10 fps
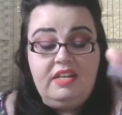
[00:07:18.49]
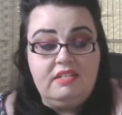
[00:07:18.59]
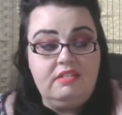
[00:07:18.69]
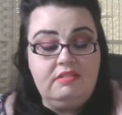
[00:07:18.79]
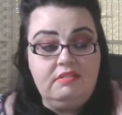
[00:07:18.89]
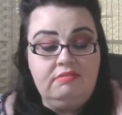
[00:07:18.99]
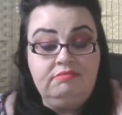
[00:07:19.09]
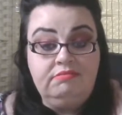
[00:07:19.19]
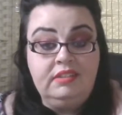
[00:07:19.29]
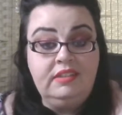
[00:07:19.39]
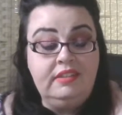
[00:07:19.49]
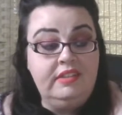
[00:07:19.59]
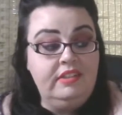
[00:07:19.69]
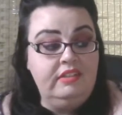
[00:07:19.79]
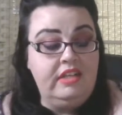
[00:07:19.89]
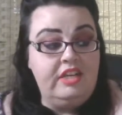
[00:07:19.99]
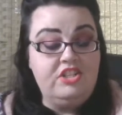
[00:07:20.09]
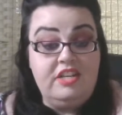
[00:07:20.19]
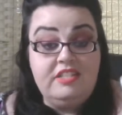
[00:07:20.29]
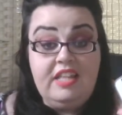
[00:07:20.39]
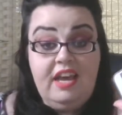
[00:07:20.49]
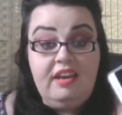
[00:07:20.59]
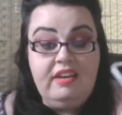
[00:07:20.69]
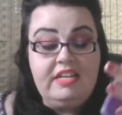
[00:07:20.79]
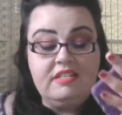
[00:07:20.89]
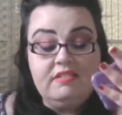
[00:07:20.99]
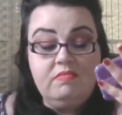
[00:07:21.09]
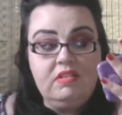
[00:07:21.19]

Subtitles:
It's just there. It's